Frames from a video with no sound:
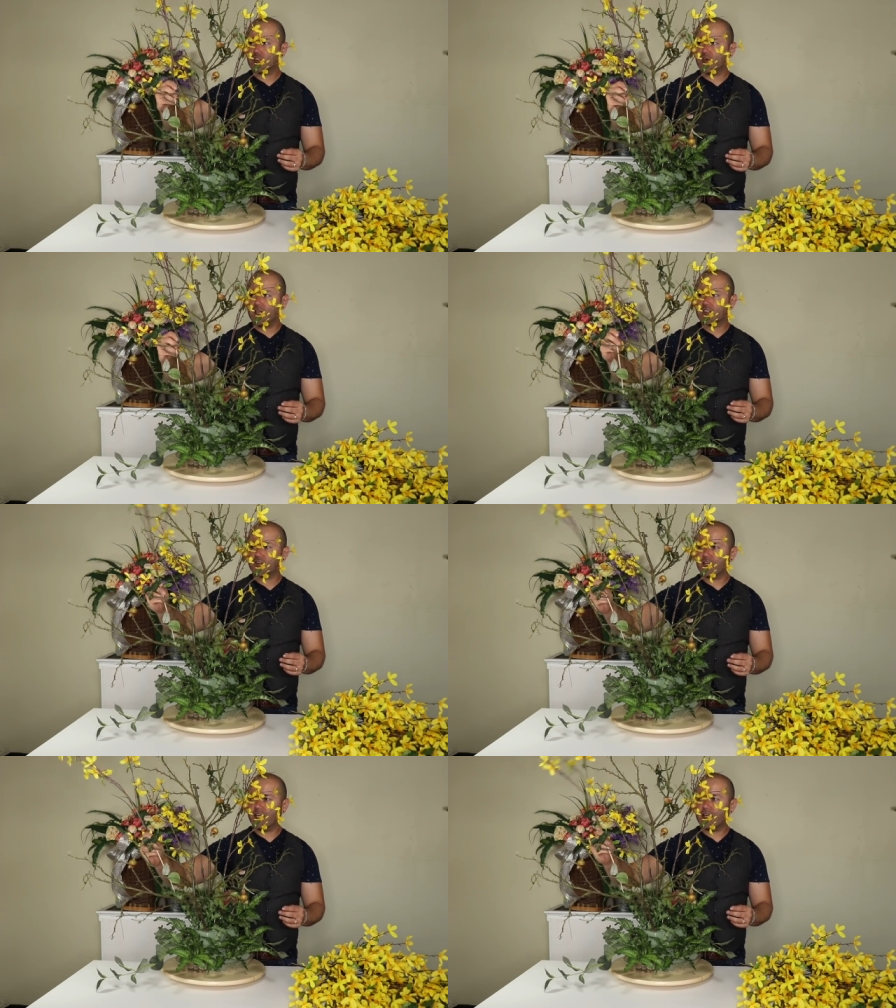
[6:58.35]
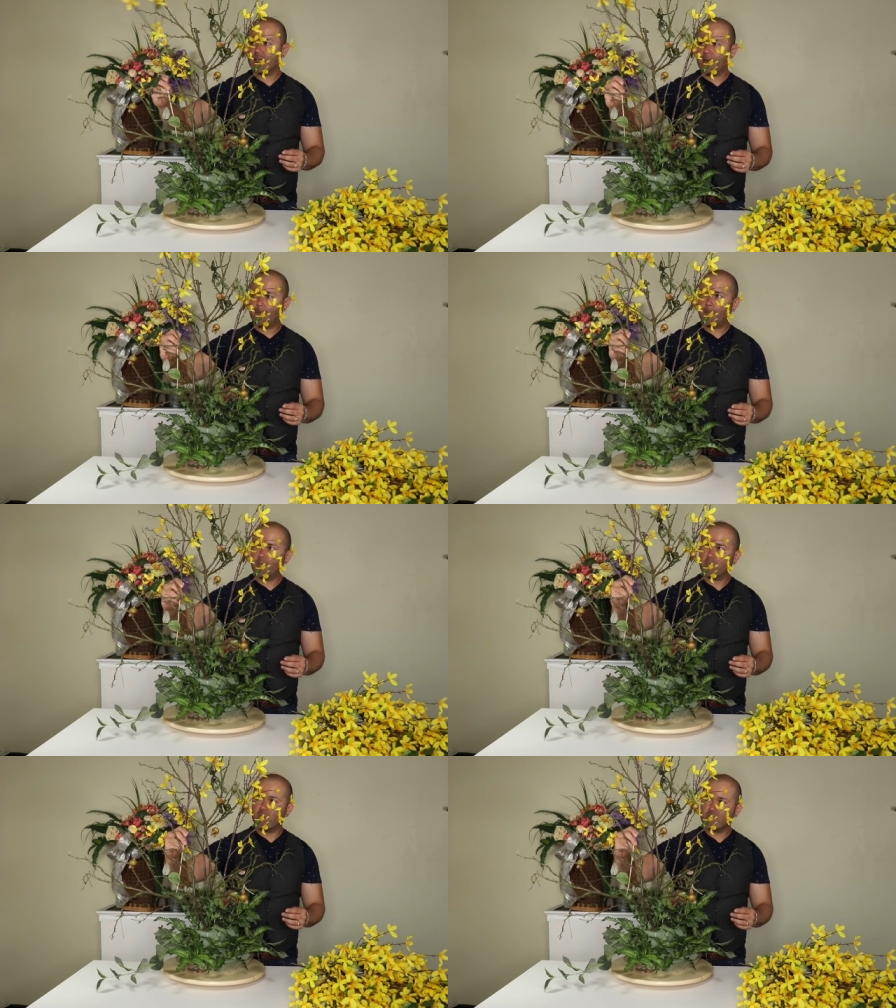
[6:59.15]
to insert it
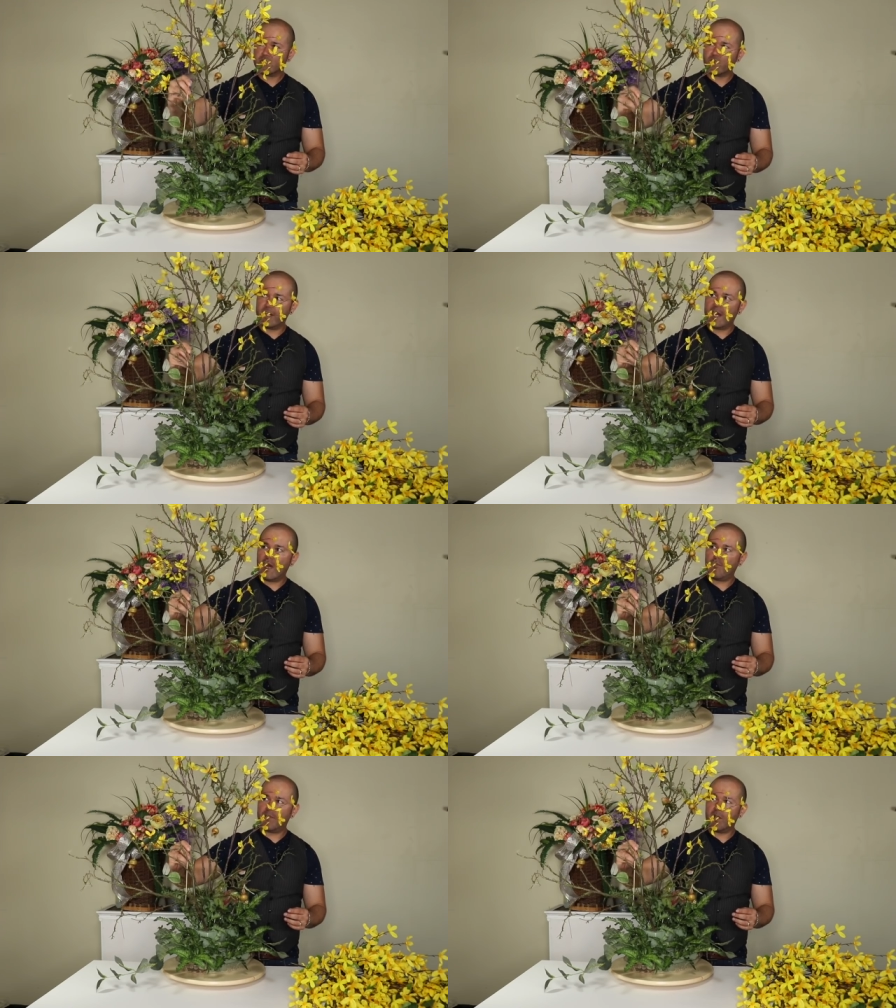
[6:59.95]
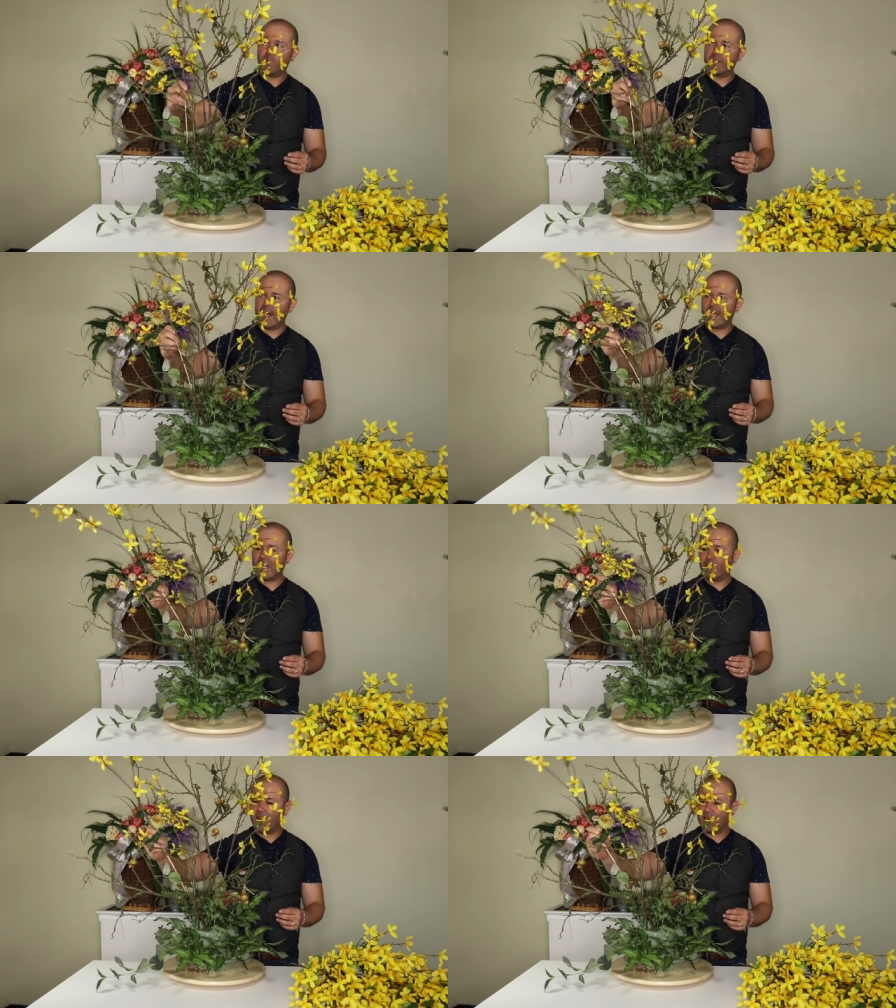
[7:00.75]
straight up, it would not
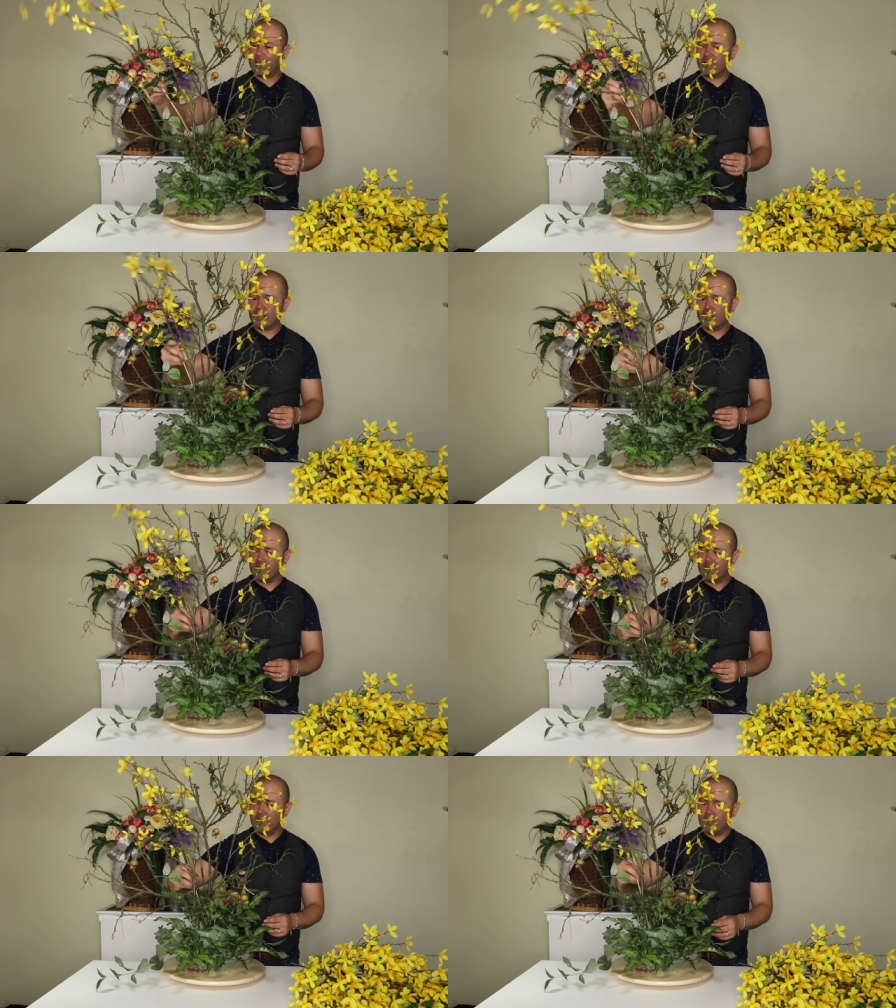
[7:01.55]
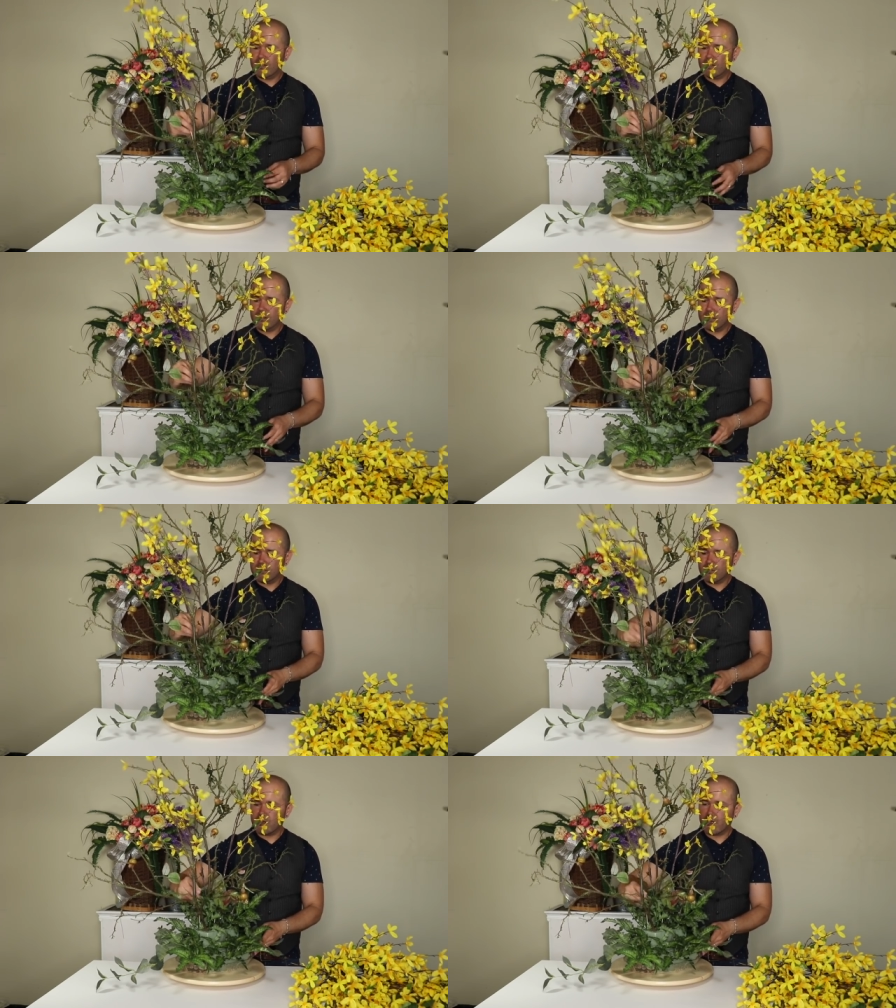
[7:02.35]
give it any
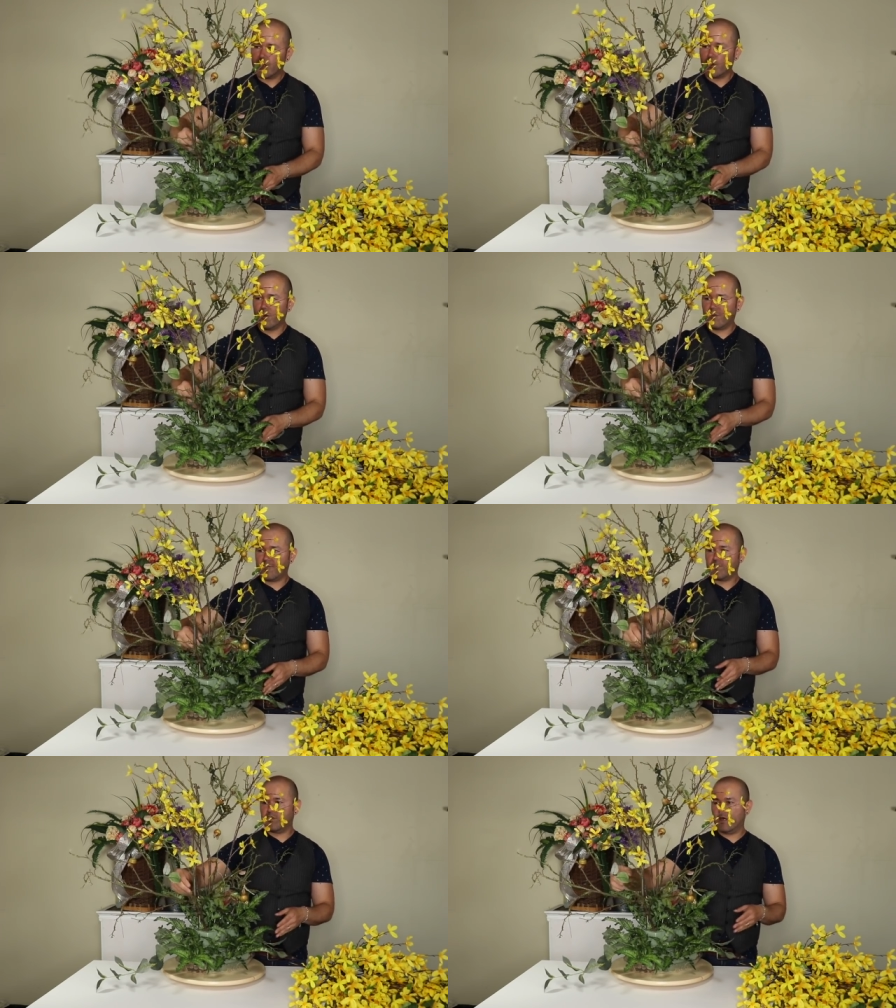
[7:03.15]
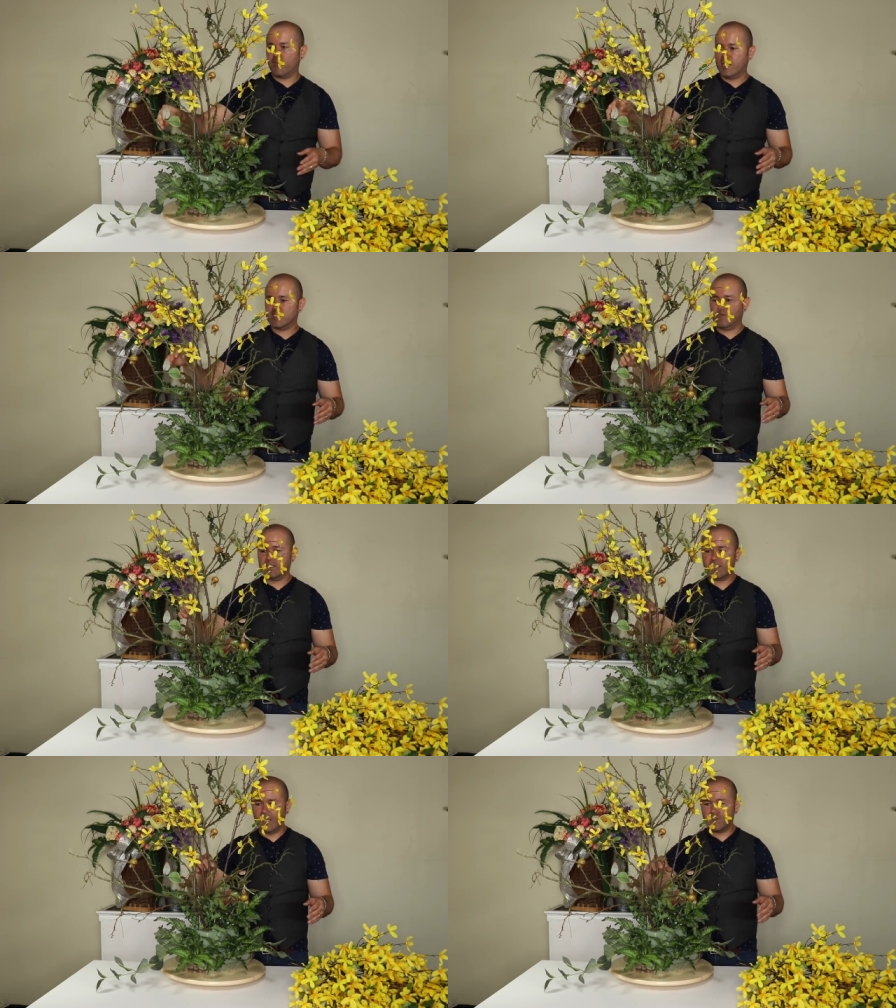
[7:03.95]
girth to the arrangement,
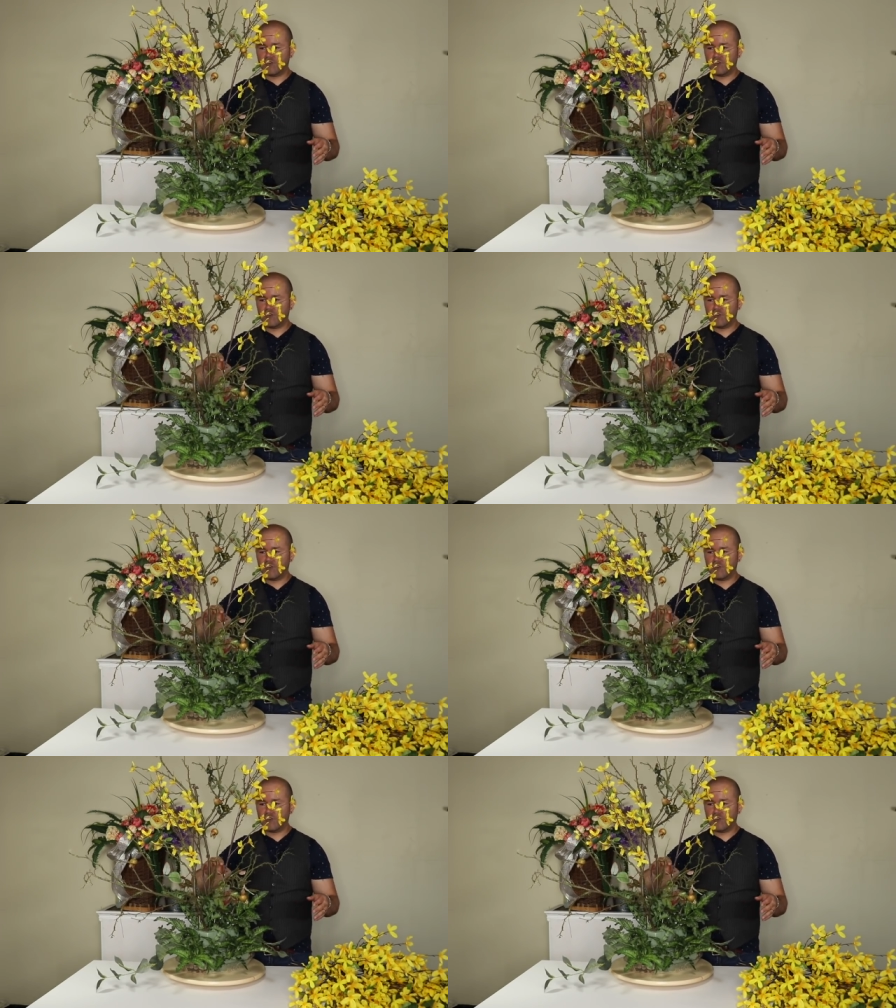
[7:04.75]
and